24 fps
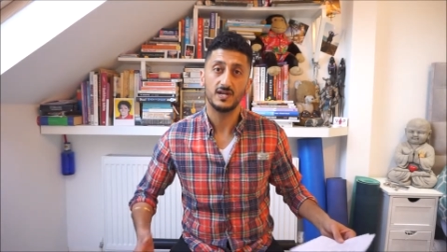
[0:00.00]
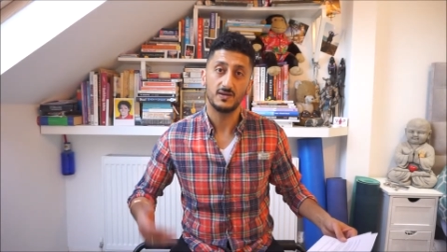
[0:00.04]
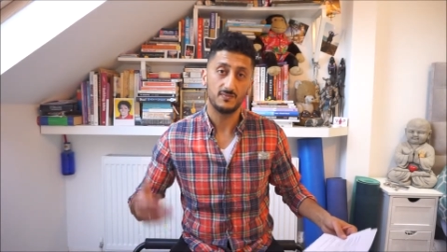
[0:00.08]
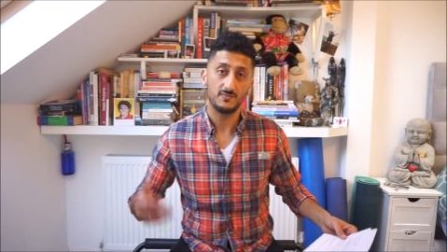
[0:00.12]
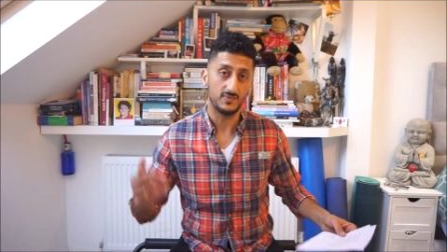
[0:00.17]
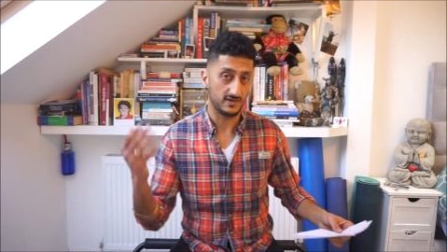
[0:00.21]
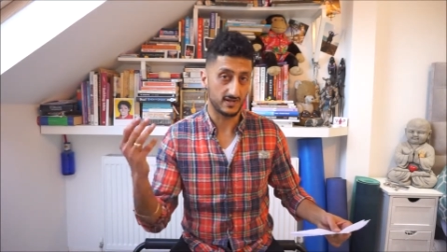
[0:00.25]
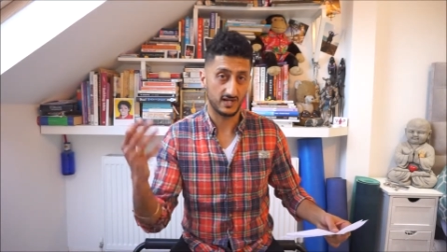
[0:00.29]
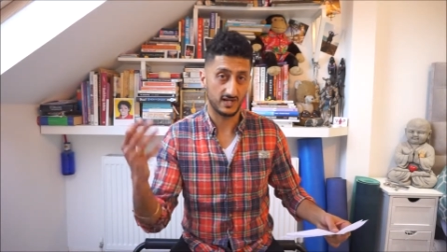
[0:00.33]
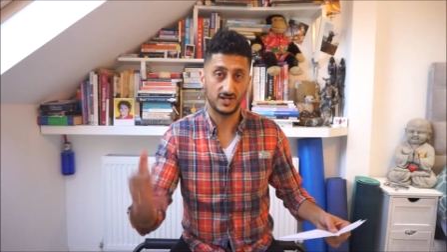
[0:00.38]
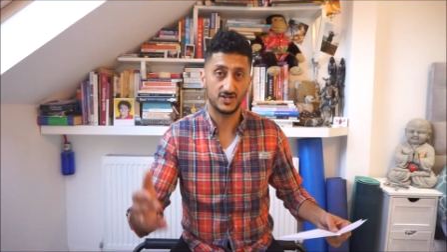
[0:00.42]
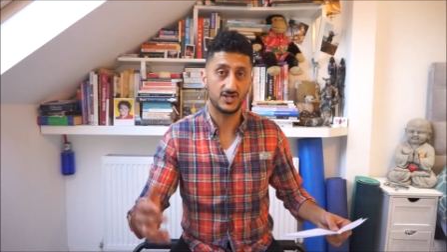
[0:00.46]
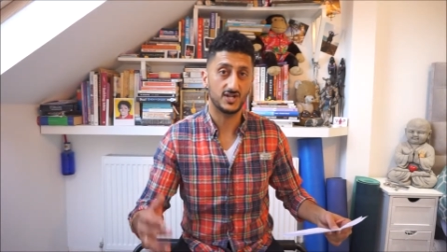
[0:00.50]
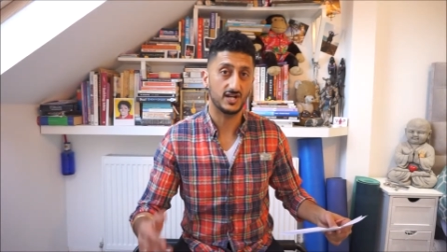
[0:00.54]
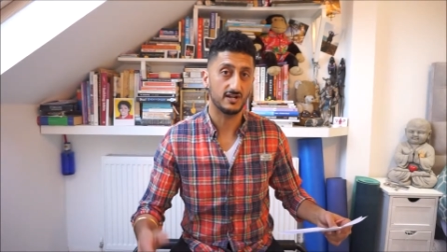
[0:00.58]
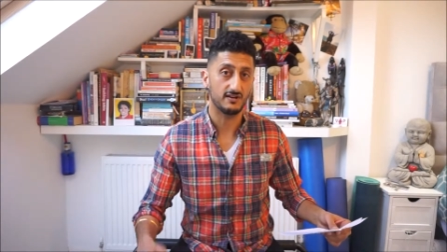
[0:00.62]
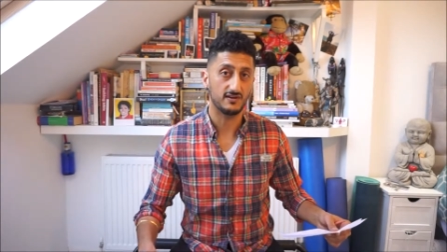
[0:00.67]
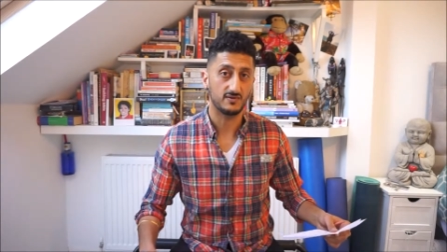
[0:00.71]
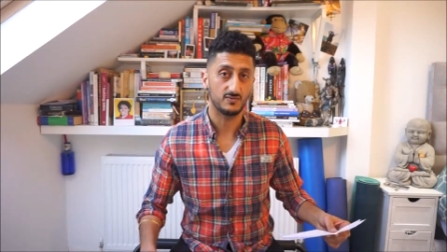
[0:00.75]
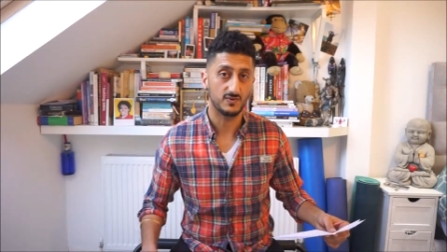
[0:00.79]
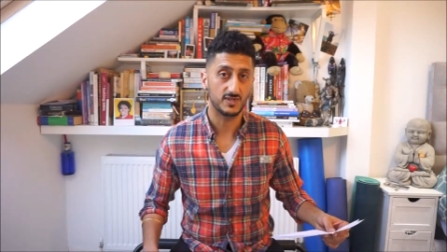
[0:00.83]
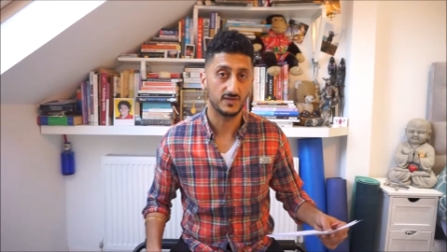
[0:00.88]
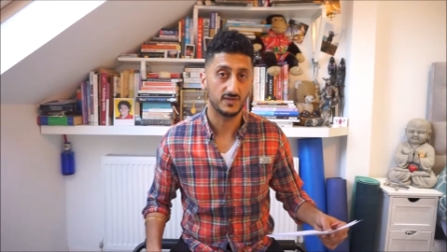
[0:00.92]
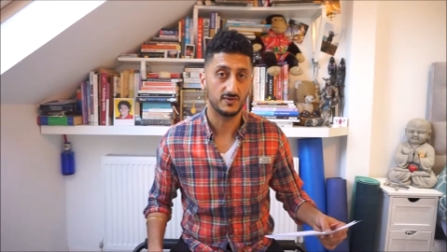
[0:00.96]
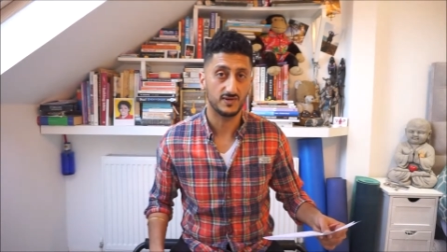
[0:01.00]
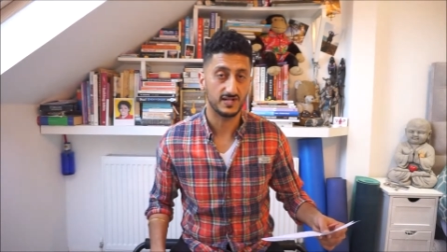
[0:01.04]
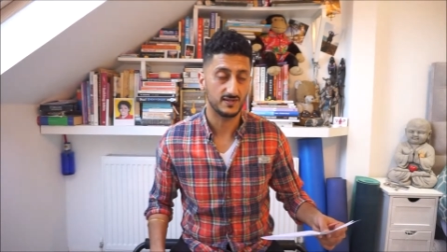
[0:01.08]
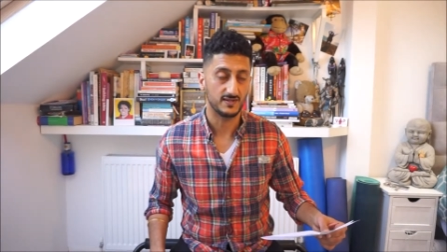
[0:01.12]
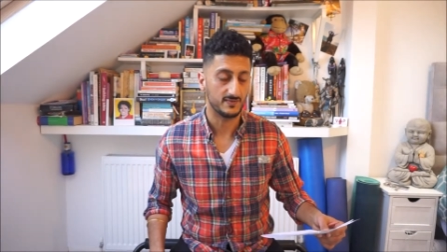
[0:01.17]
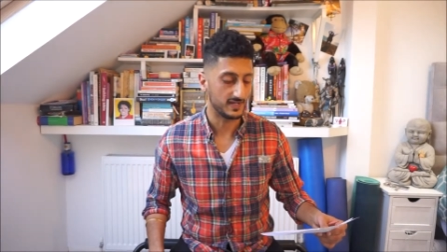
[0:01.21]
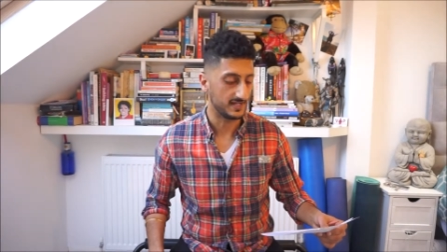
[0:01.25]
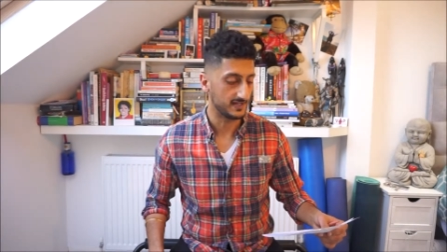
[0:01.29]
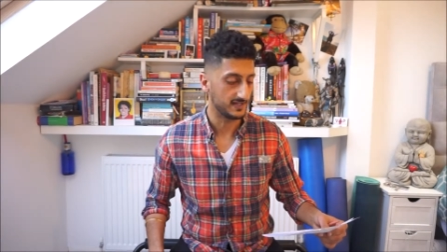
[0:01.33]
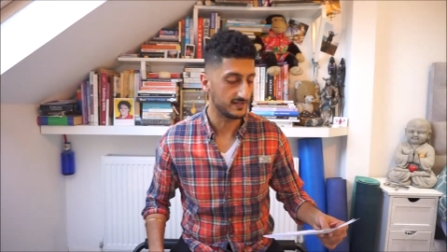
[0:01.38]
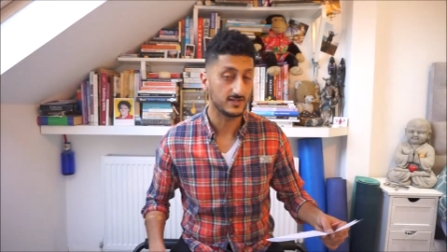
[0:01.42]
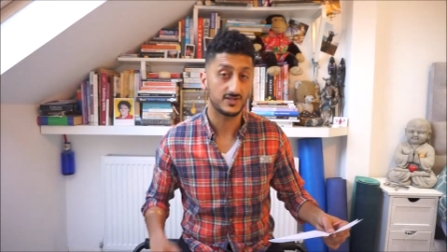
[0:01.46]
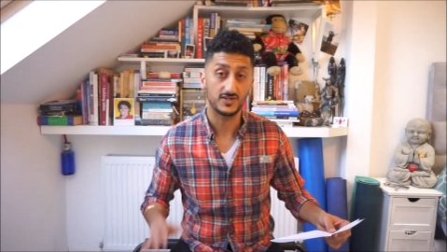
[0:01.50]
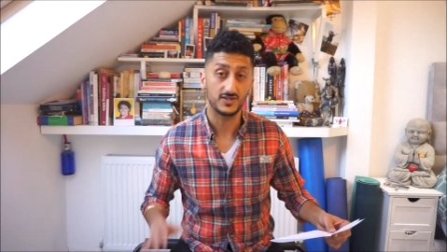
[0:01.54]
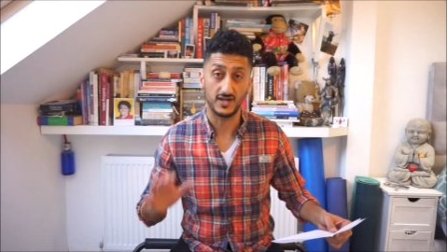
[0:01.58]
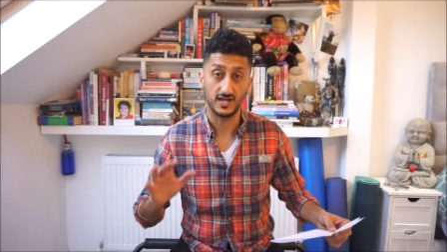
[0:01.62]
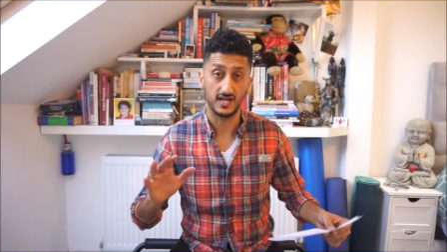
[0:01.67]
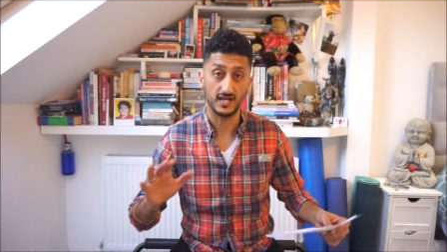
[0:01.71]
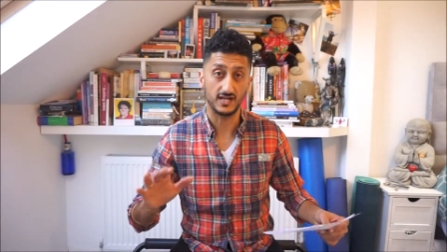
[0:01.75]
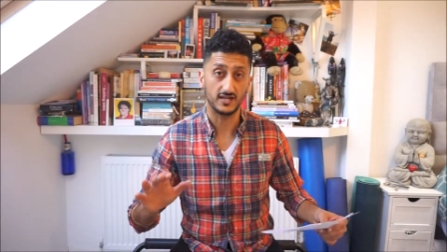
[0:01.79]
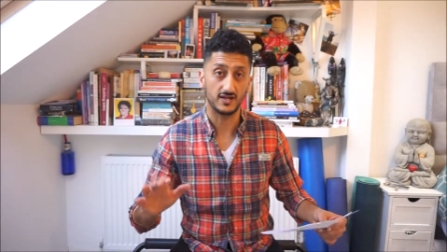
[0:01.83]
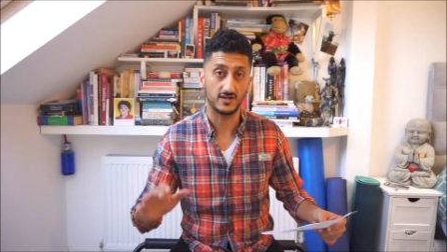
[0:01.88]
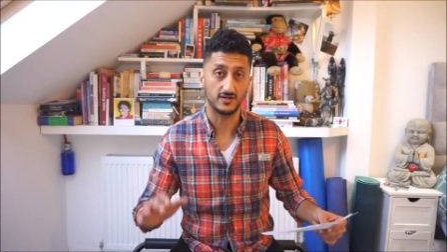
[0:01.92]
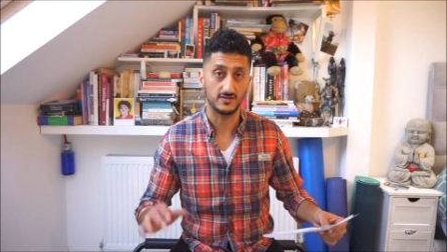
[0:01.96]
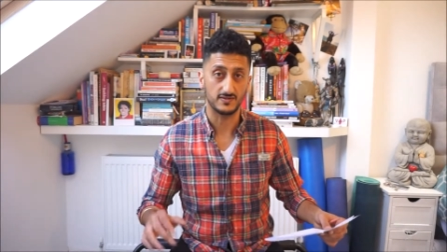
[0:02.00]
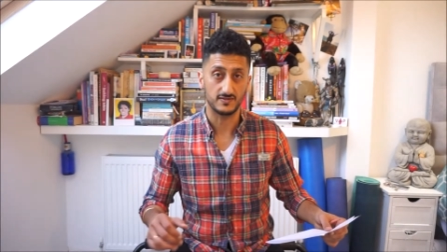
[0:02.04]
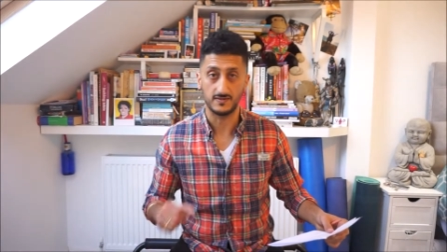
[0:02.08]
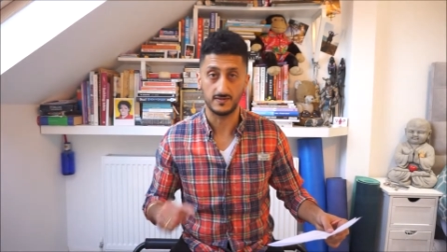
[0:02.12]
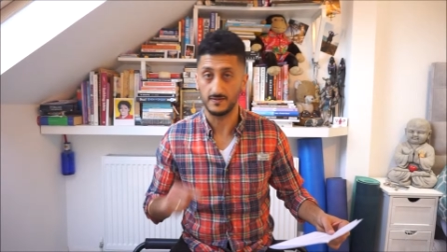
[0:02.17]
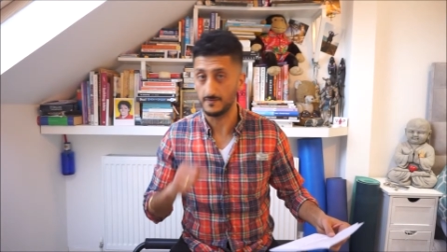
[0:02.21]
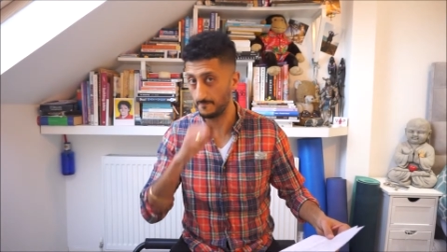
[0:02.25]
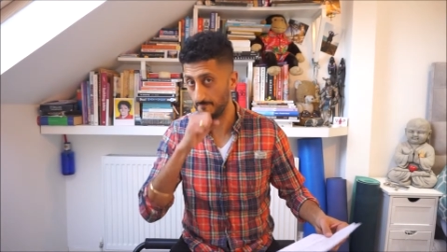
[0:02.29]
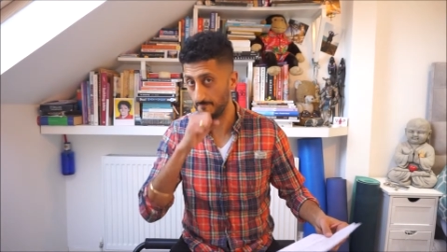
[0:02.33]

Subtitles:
but I'm going to share it with you anyway. So here goes.